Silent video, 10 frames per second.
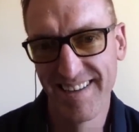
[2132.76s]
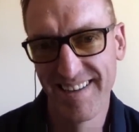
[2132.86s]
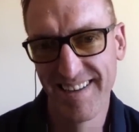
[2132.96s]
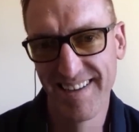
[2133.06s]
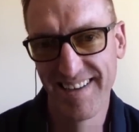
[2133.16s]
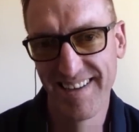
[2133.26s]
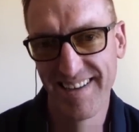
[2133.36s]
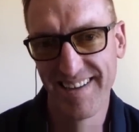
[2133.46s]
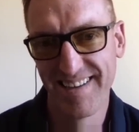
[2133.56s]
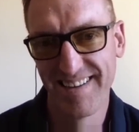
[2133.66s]

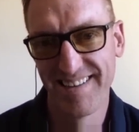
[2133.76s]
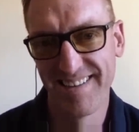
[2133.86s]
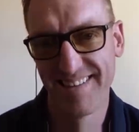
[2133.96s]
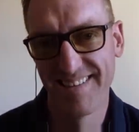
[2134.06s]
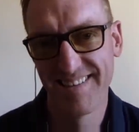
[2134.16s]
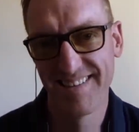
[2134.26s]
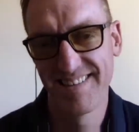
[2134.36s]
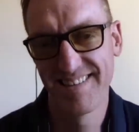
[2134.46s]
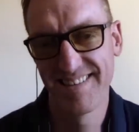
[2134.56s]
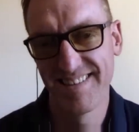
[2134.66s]

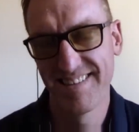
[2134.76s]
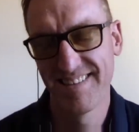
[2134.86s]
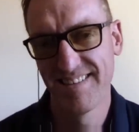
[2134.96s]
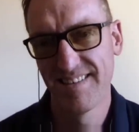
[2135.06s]
[no speech]